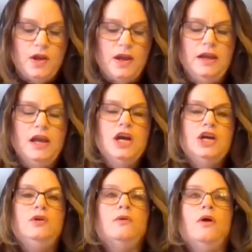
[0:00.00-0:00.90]
Okay,
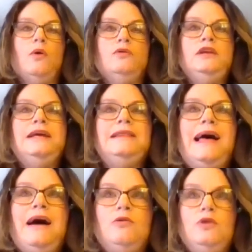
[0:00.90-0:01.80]
you are only
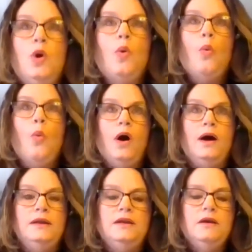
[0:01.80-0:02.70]
allowed
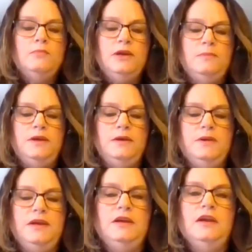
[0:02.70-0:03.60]
one
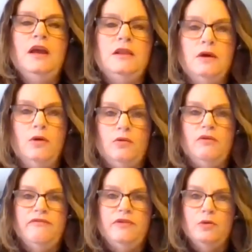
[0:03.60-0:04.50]
PPP loan
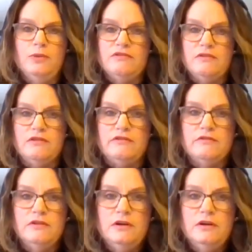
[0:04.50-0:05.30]
for your business.